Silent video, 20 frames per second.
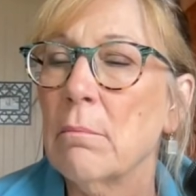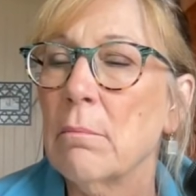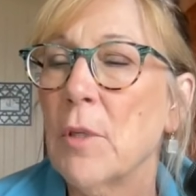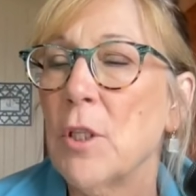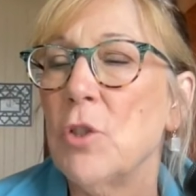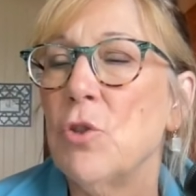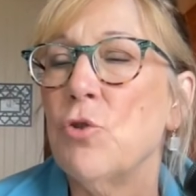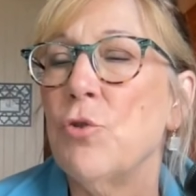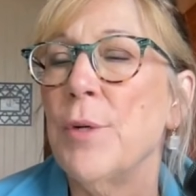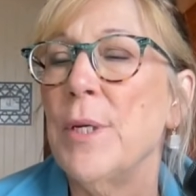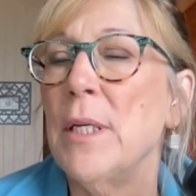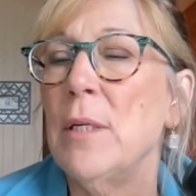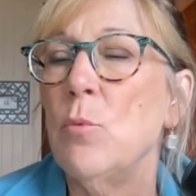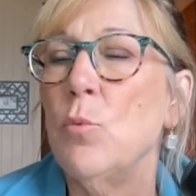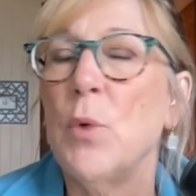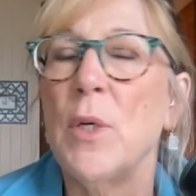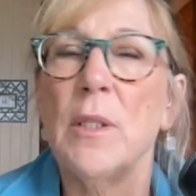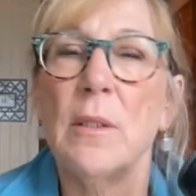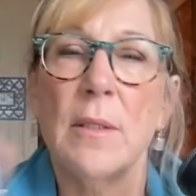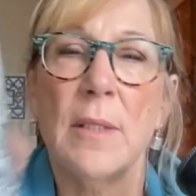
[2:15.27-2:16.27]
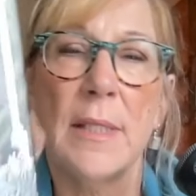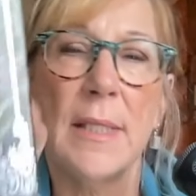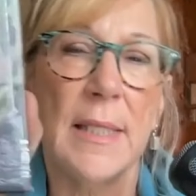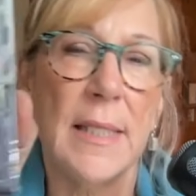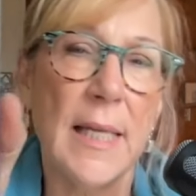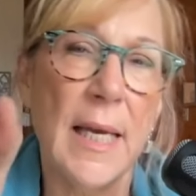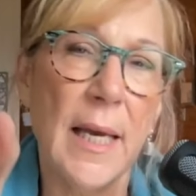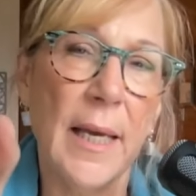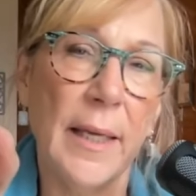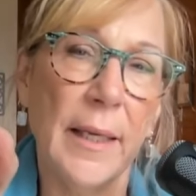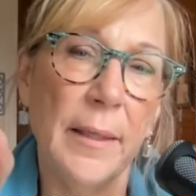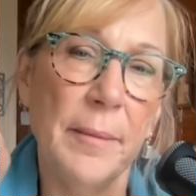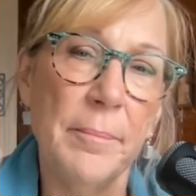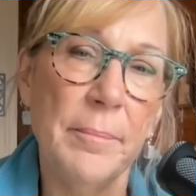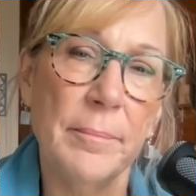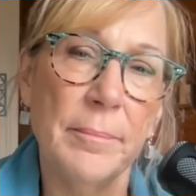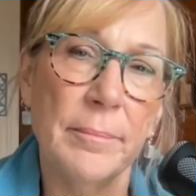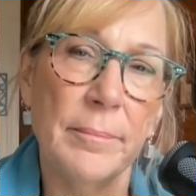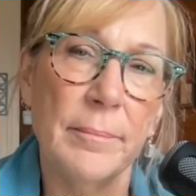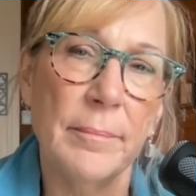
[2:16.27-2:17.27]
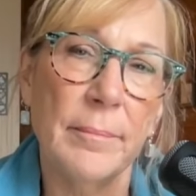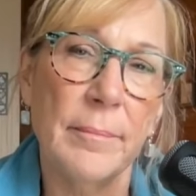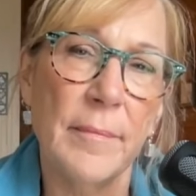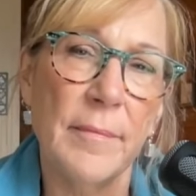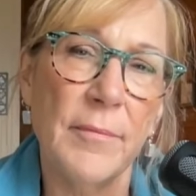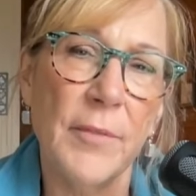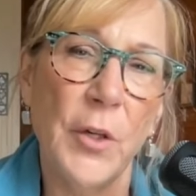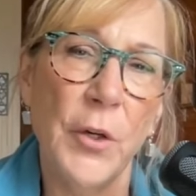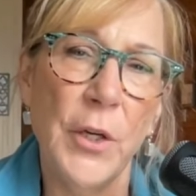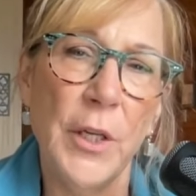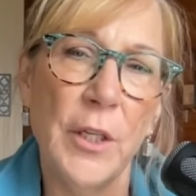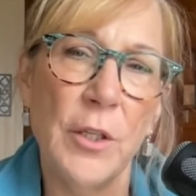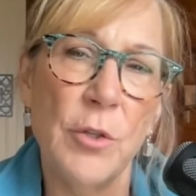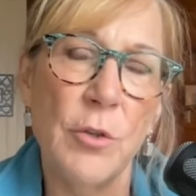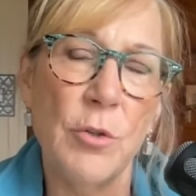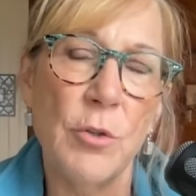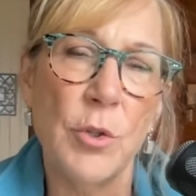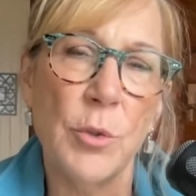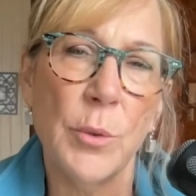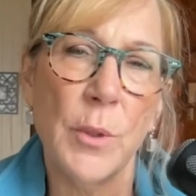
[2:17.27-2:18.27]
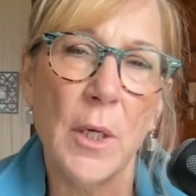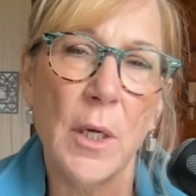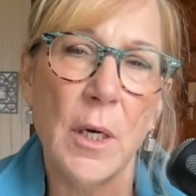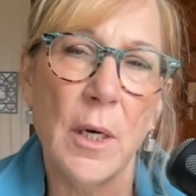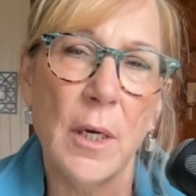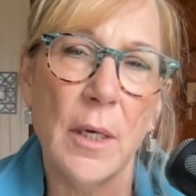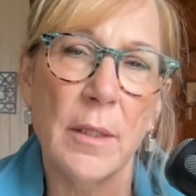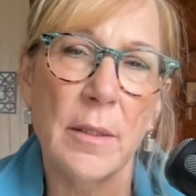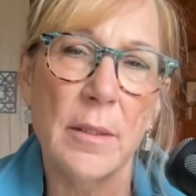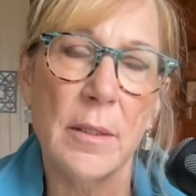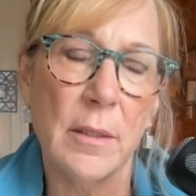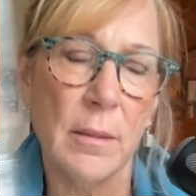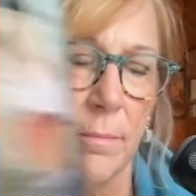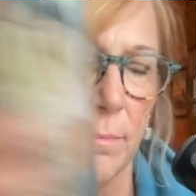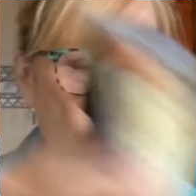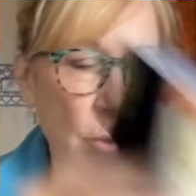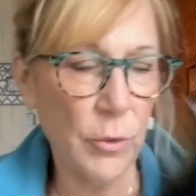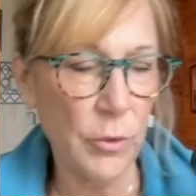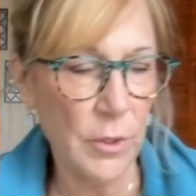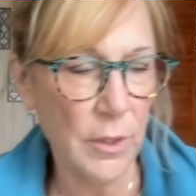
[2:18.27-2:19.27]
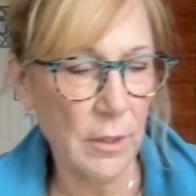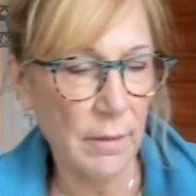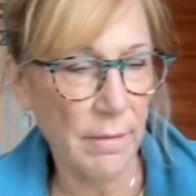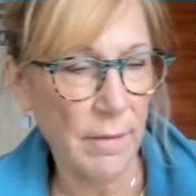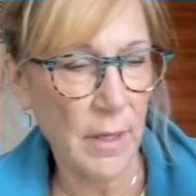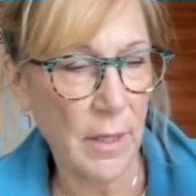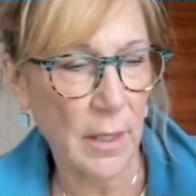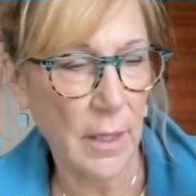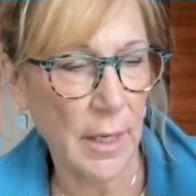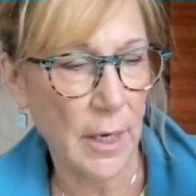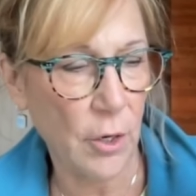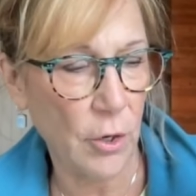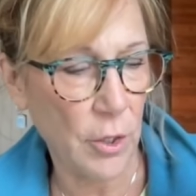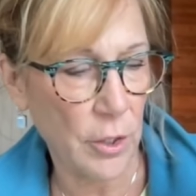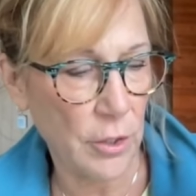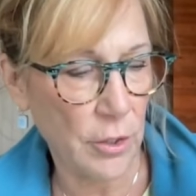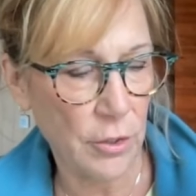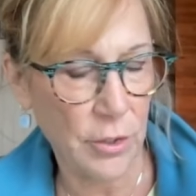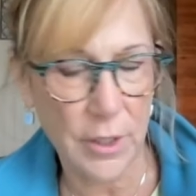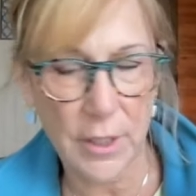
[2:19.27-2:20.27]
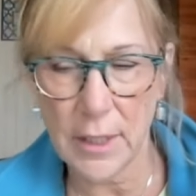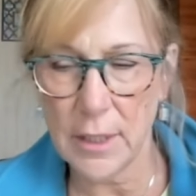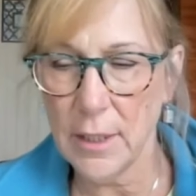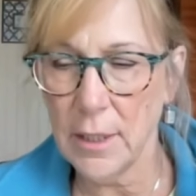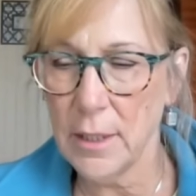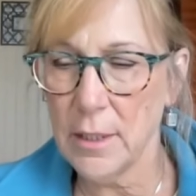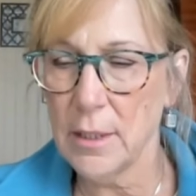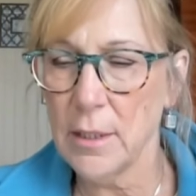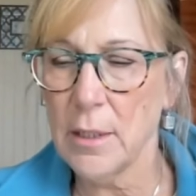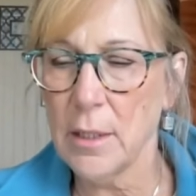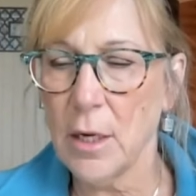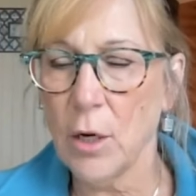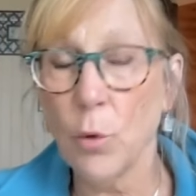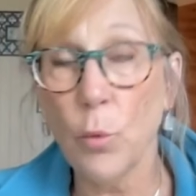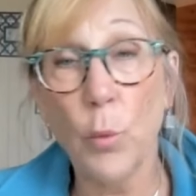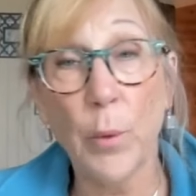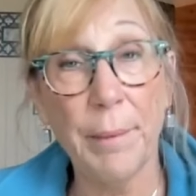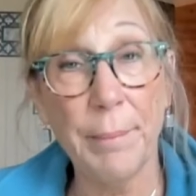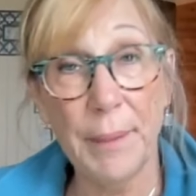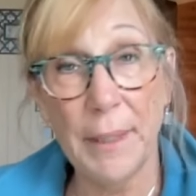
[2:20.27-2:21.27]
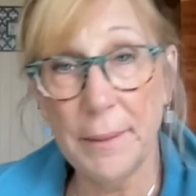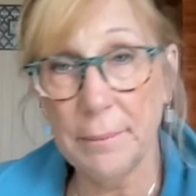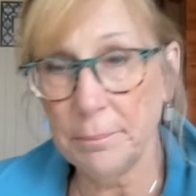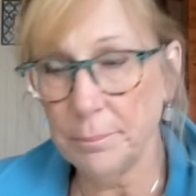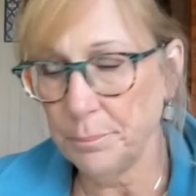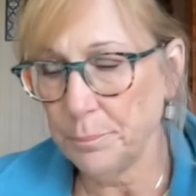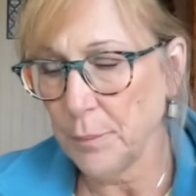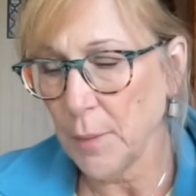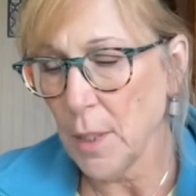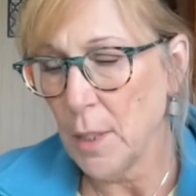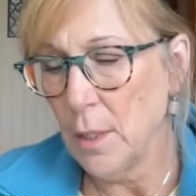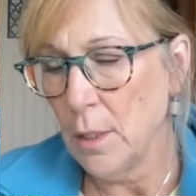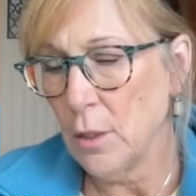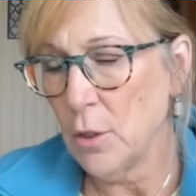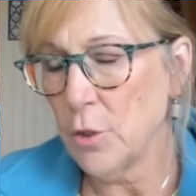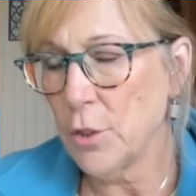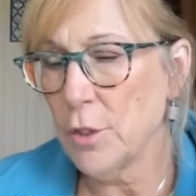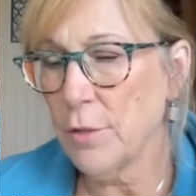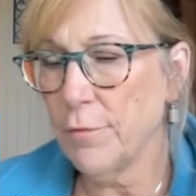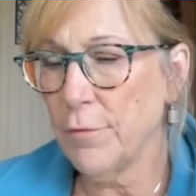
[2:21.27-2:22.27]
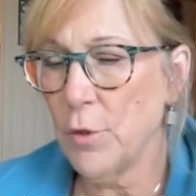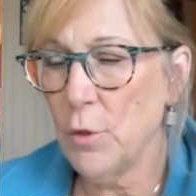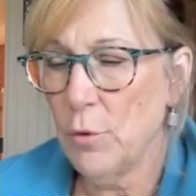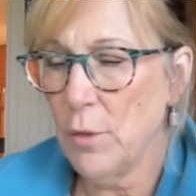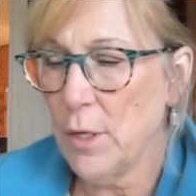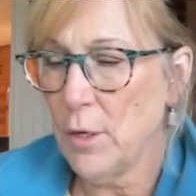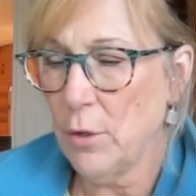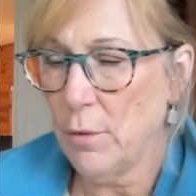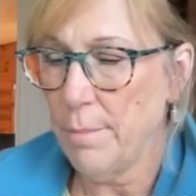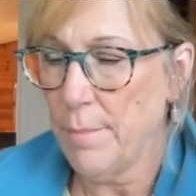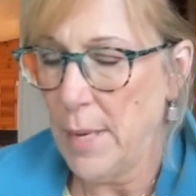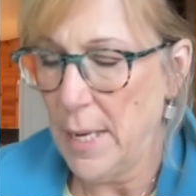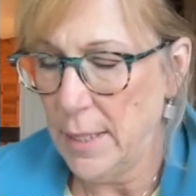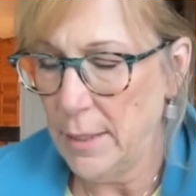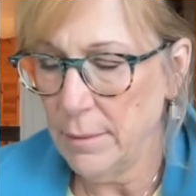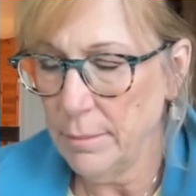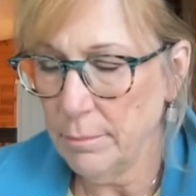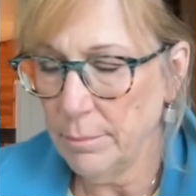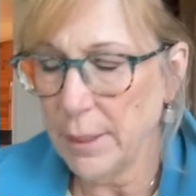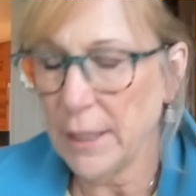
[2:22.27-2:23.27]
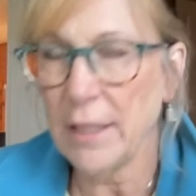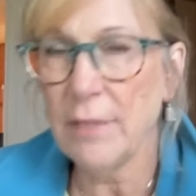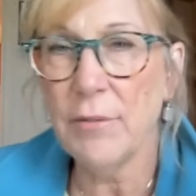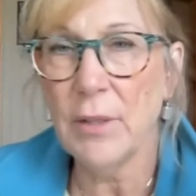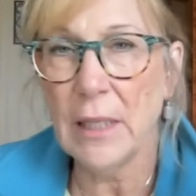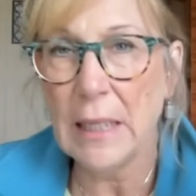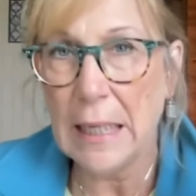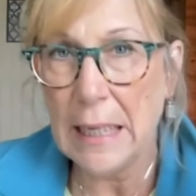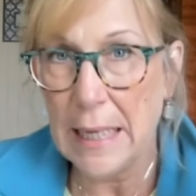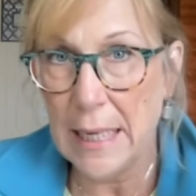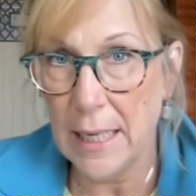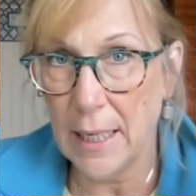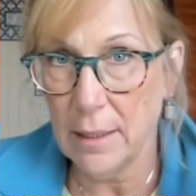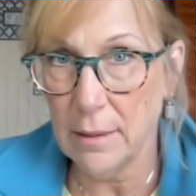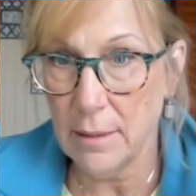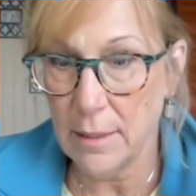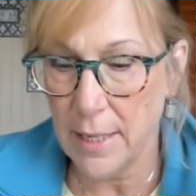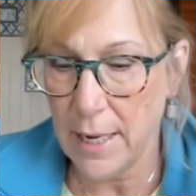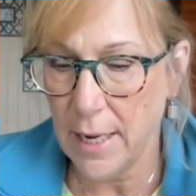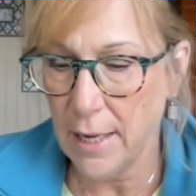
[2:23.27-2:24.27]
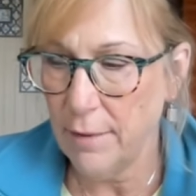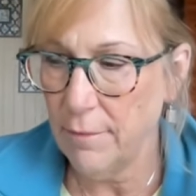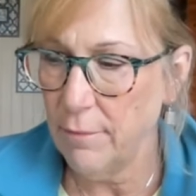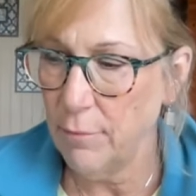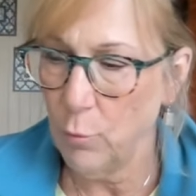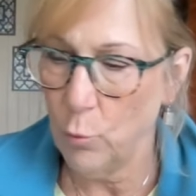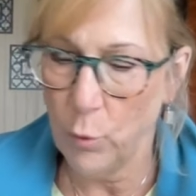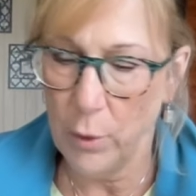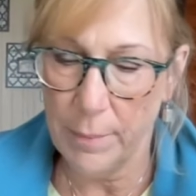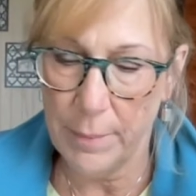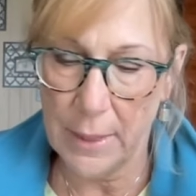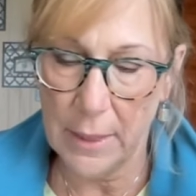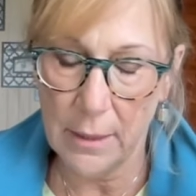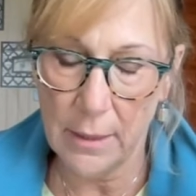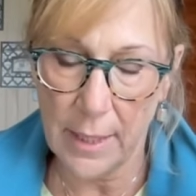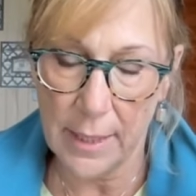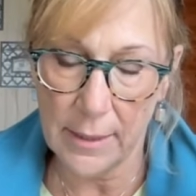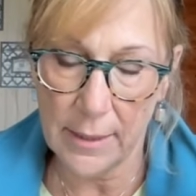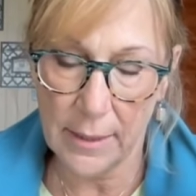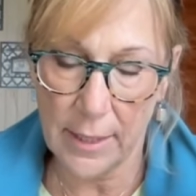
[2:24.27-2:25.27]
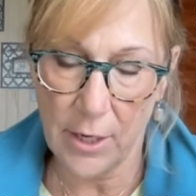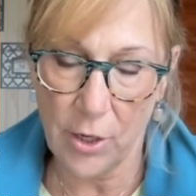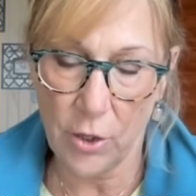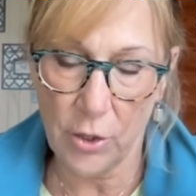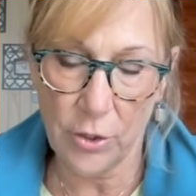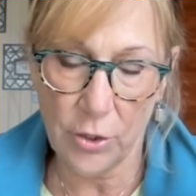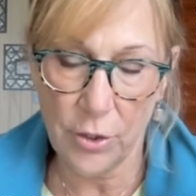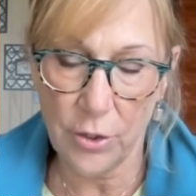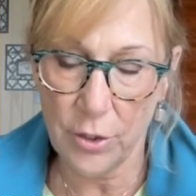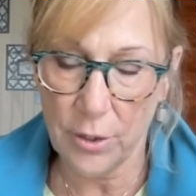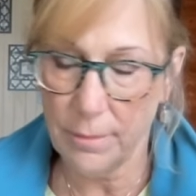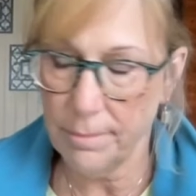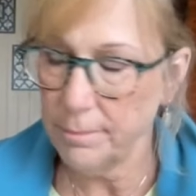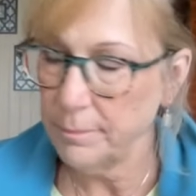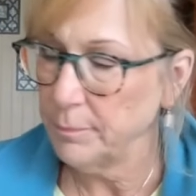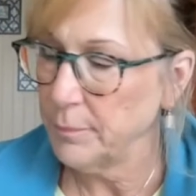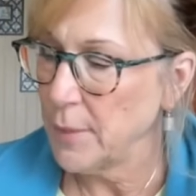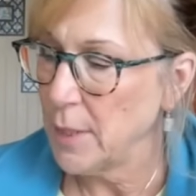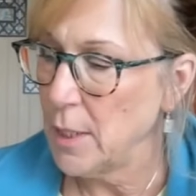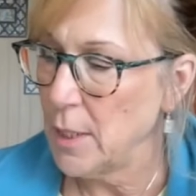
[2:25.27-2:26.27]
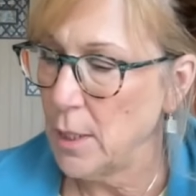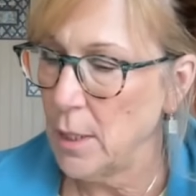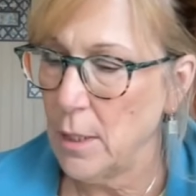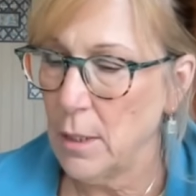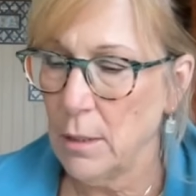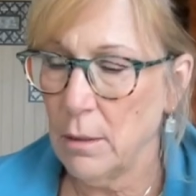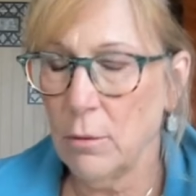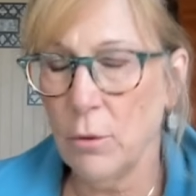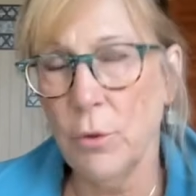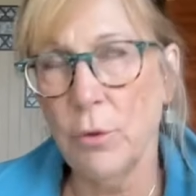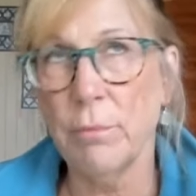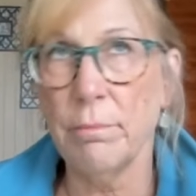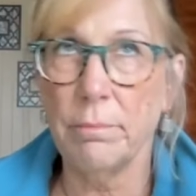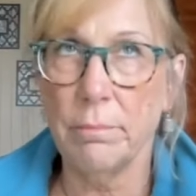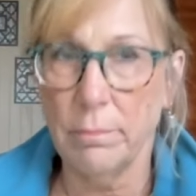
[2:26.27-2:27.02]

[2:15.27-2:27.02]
Catrin Welz-Stein. Very unusual cards. Most of the characters in this are women. There's a few that are men, but even the kings, they have women as characters or